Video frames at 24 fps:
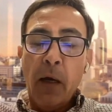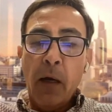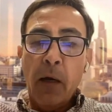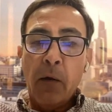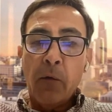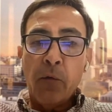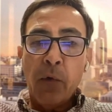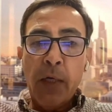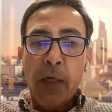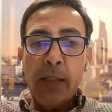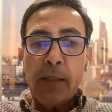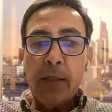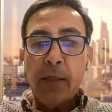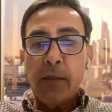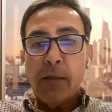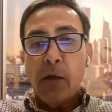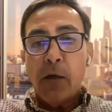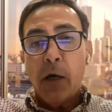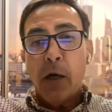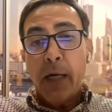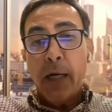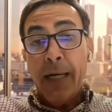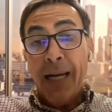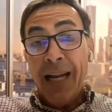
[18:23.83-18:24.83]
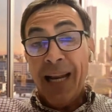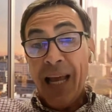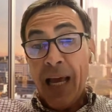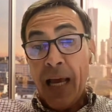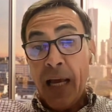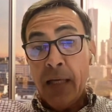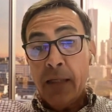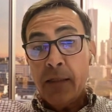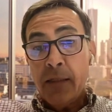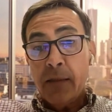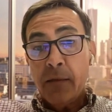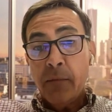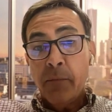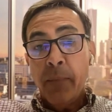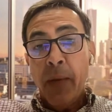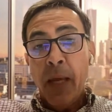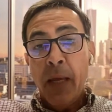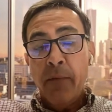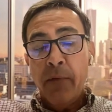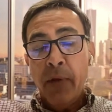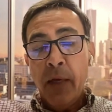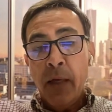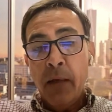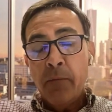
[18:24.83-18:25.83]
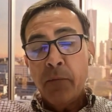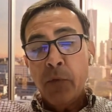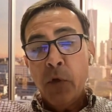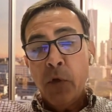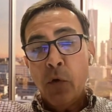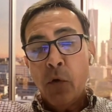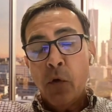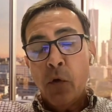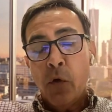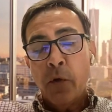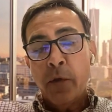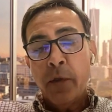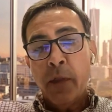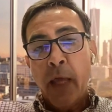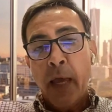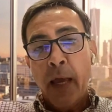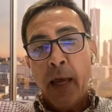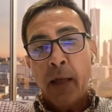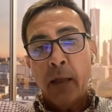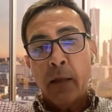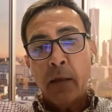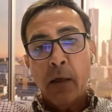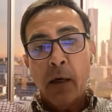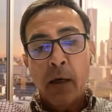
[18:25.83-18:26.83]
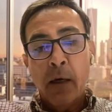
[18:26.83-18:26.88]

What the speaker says: risks are analyzed, maybe, that